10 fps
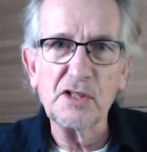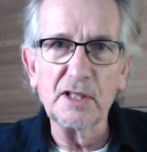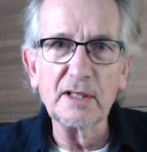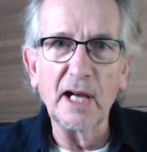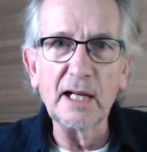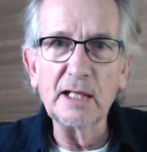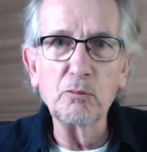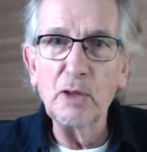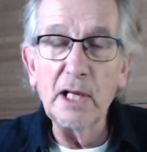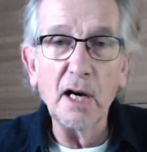and
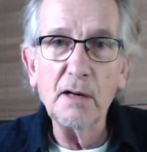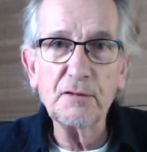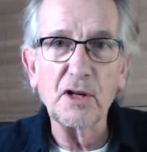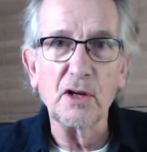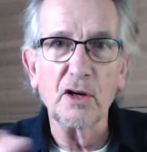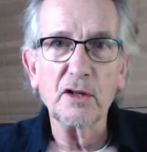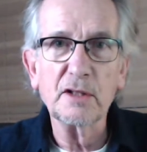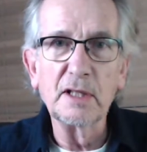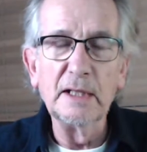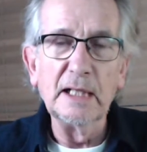we laughed a lot.
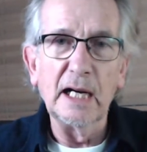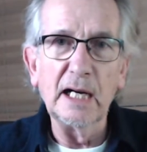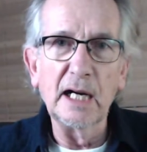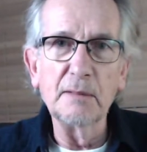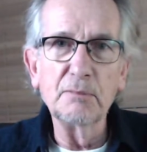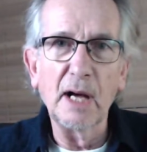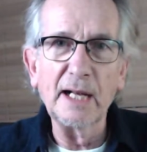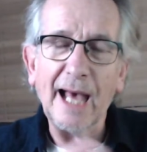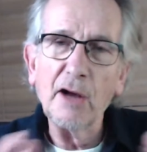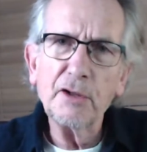
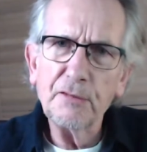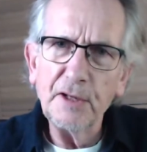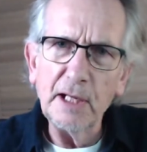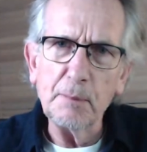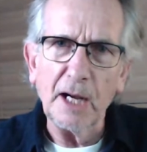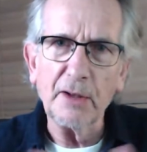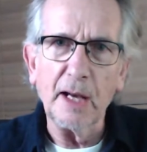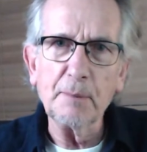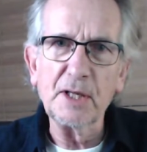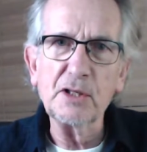And how do you feel about
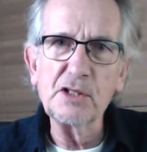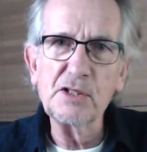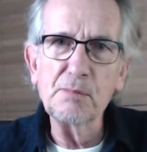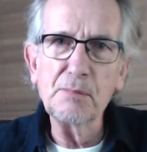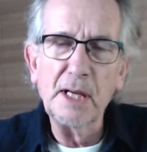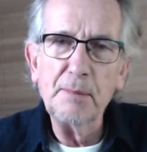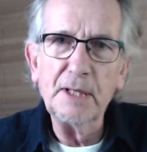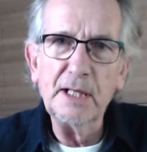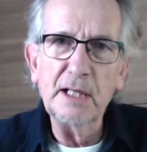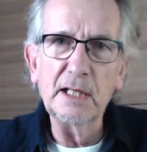that? Because
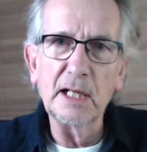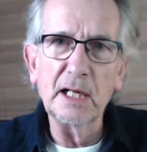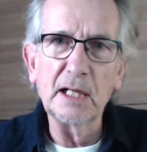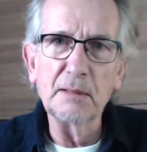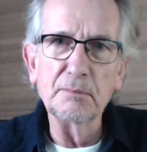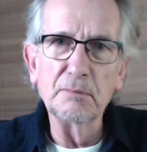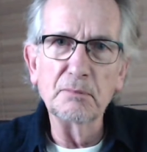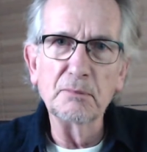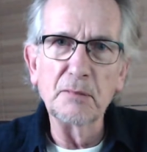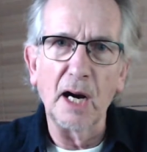maybe
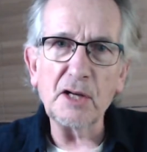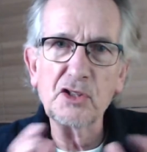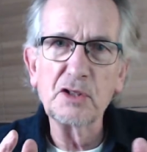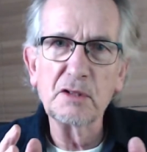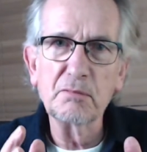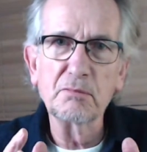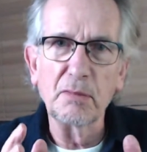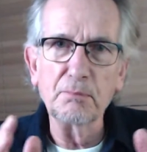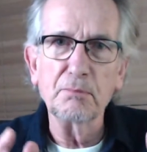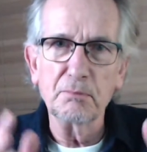I should
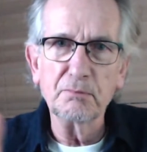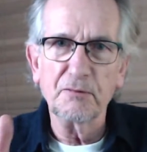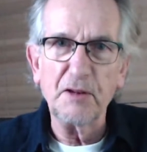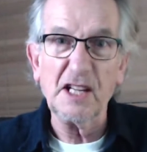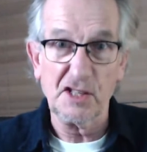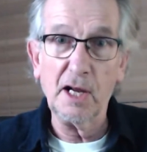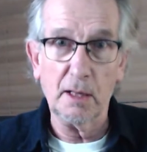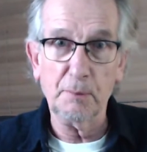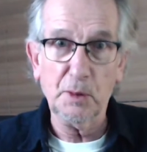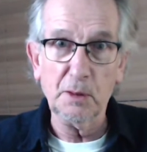fess
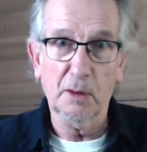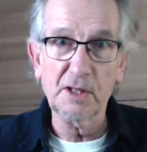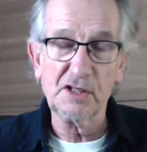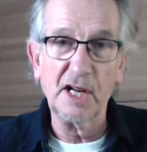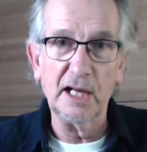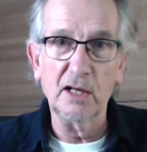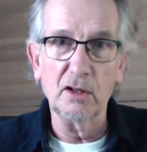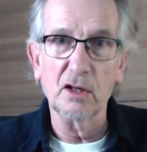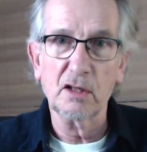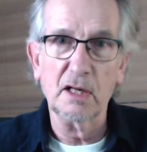up, you know, and say,
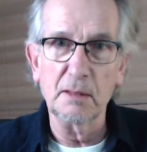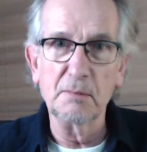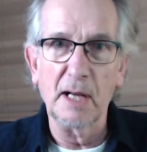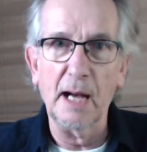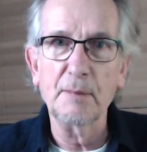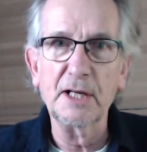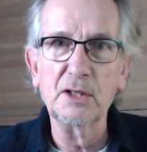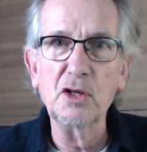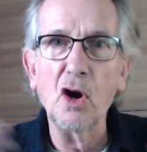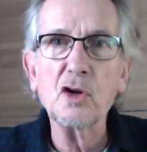look, am I
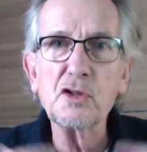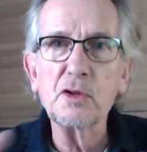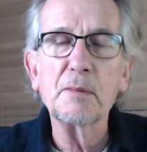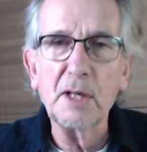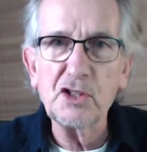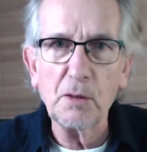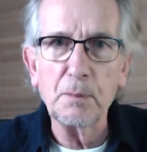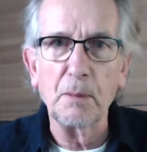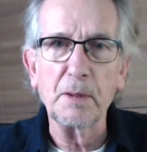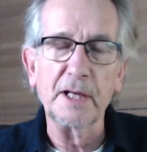not doing my job
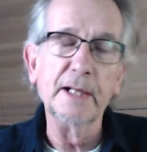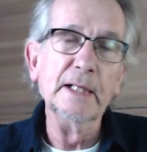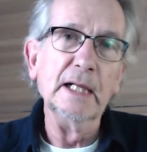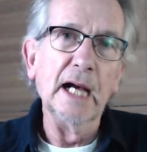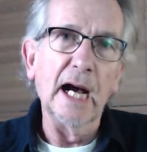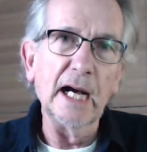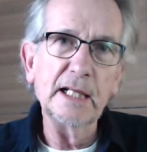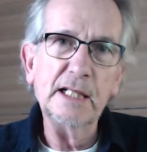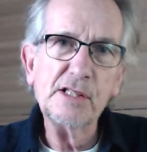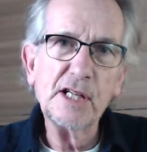properly? And
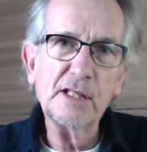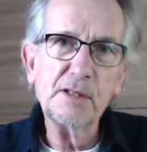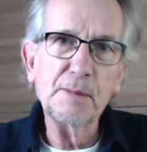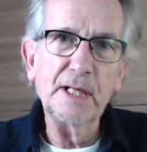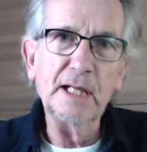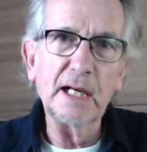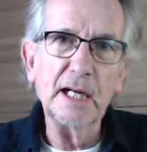he said to me